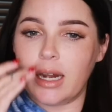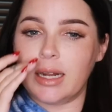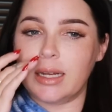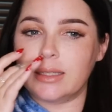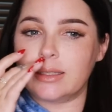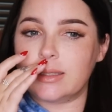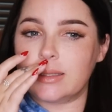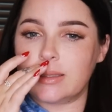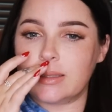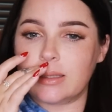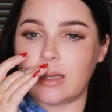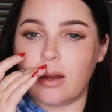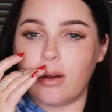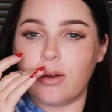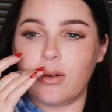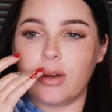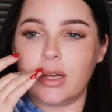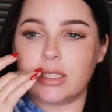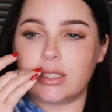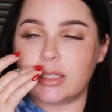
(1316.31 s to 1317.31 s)
And it's
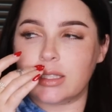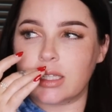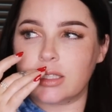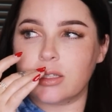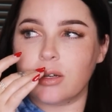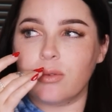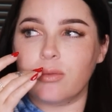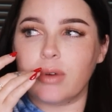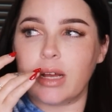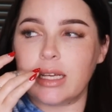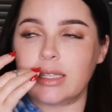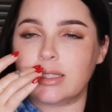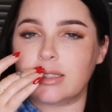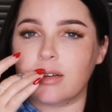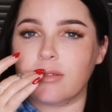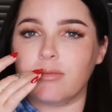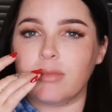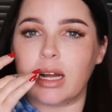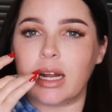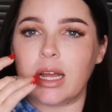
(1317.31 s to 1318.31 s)
such a
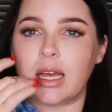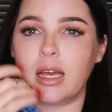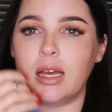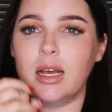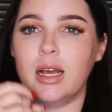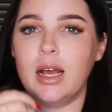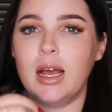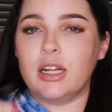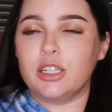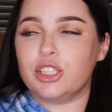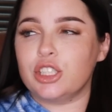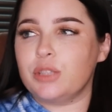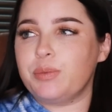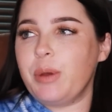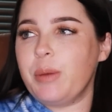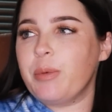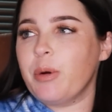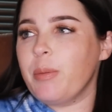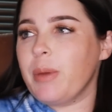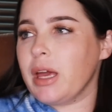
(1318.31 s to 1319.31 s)
waste of money. And it's
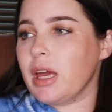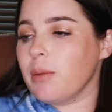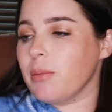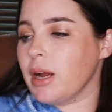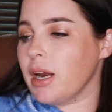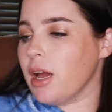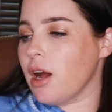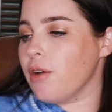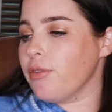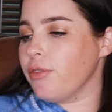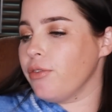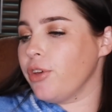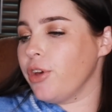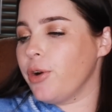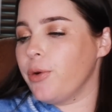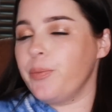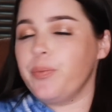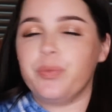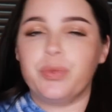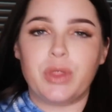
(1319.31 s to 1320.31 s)
just people making money off of
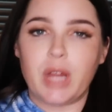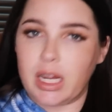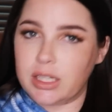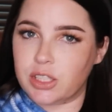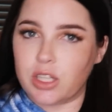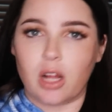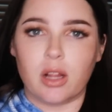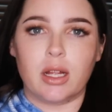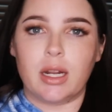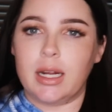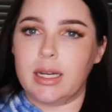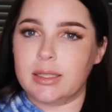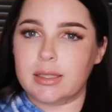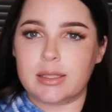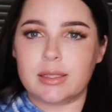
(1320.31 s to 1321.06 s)
you. That's all it